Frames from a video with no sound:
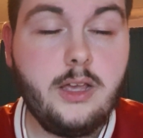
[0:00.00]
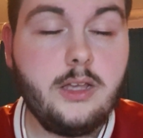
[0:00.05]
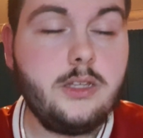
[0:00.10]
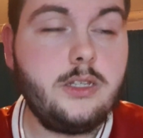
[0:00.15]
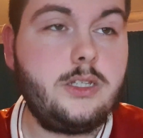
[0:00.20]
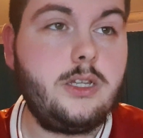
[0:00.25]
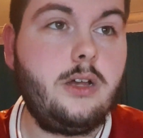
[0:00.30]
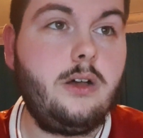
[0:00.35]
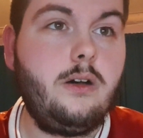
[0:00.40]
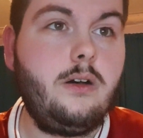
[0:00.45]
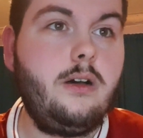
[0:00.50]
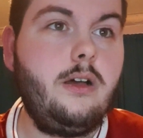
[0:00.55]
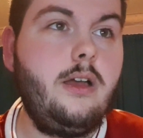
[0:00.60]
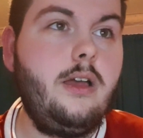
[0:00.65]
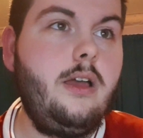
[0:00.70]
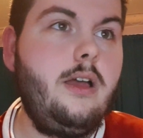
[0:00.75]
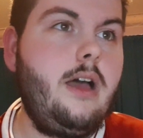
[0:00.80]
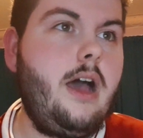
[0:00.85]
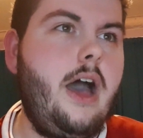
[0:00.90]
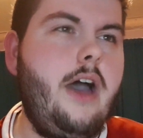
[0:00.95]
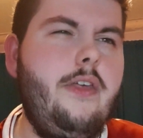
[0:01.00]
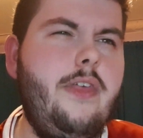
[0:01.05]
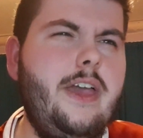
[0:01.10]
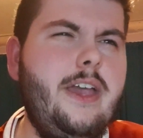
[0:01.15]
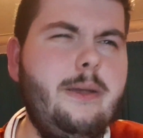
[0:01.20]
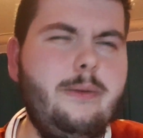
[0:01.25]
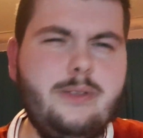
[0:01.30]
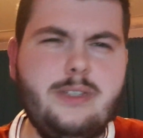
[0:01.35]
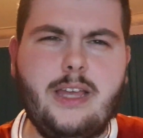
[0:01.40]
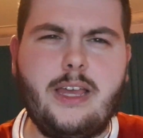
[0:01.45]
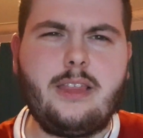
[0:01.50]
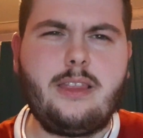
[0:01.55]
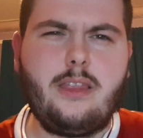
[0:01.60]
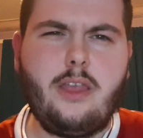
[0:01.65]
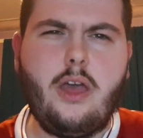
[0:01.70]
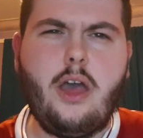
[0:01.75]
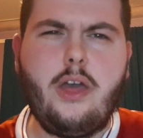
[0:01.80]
So I think it was like